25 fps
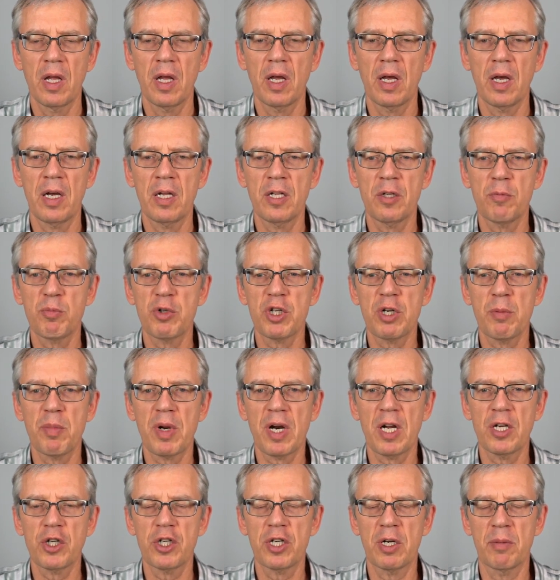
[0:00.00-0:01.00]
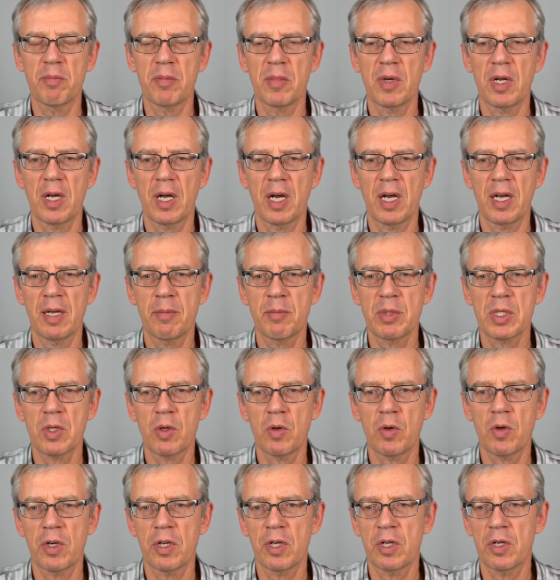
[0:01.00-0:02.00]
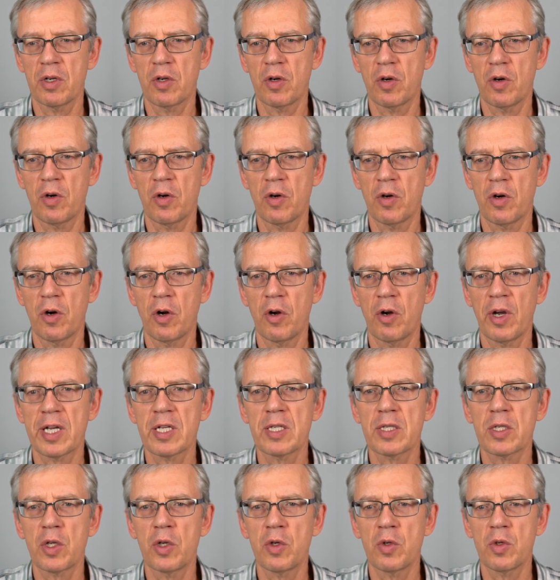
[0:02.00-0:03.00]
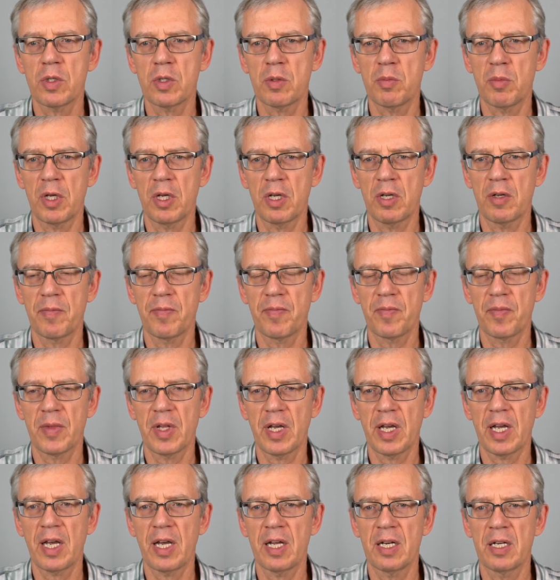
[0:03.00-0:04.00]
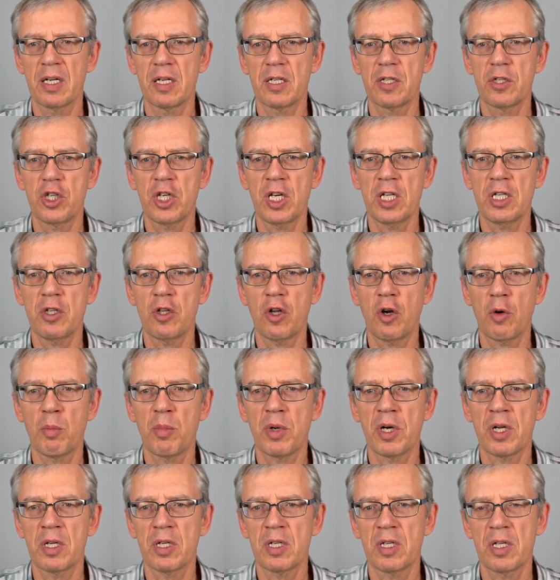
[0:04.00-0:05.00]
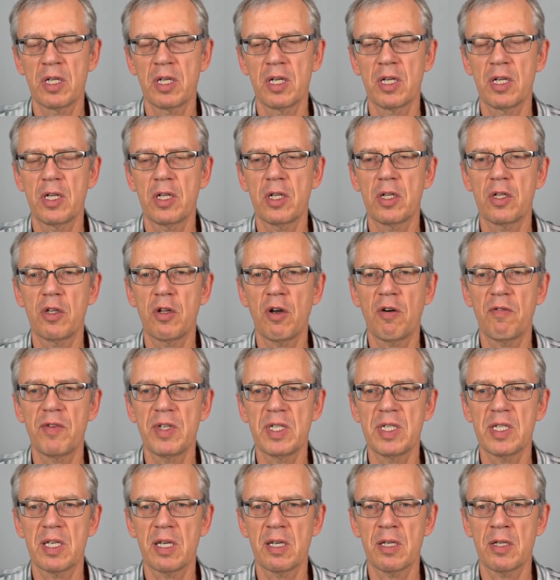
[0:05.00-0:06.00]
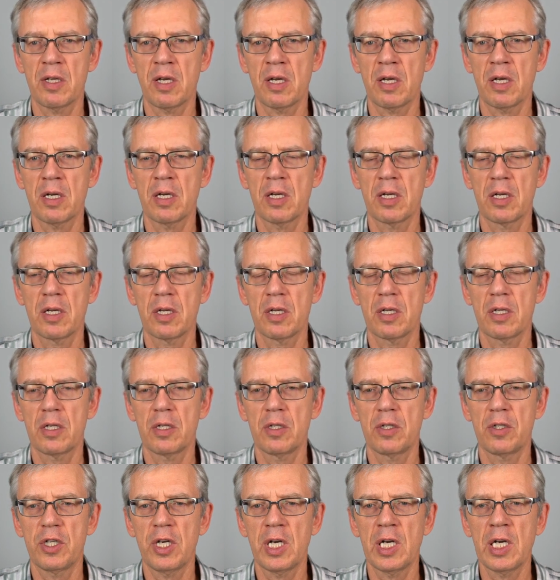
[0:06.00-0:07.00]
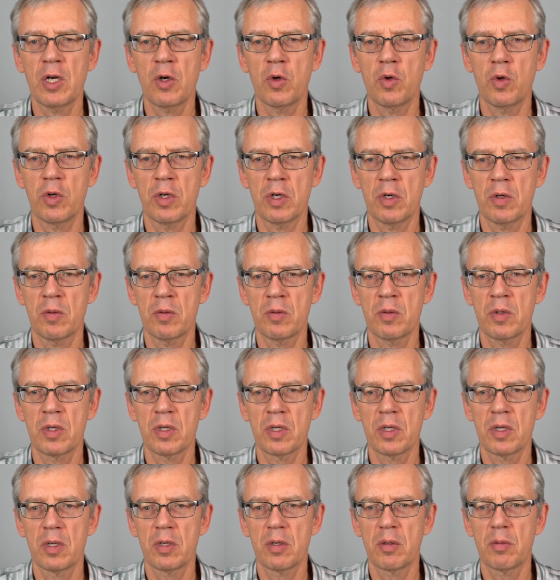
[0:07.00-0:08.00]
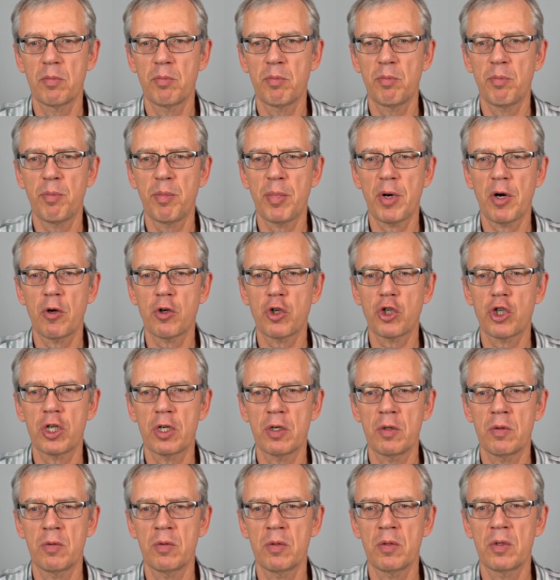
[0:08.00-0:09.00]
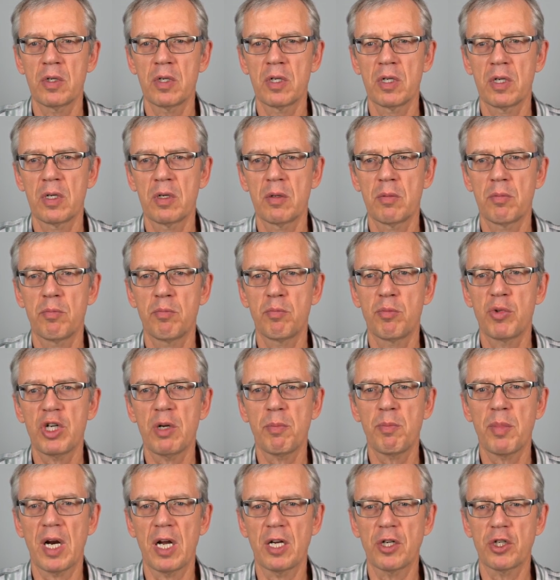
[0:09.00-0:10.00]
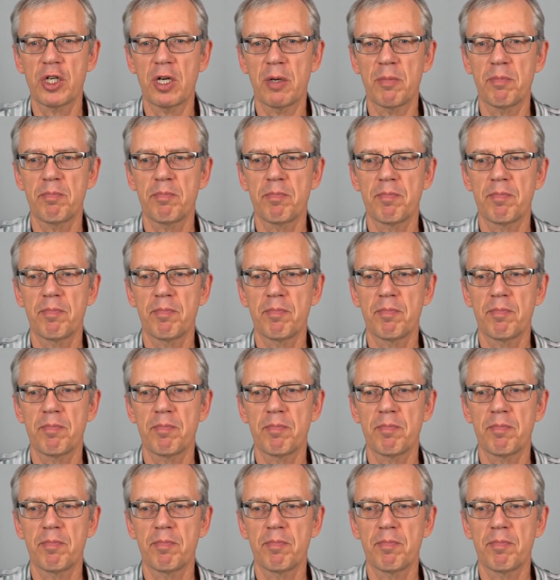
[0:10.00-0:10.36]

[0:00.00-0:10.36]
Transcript: and przepraszam, I am sorry, or excuse me. Again, dzień dobry, do widzenia, dziękuję, proszę, przepraszam.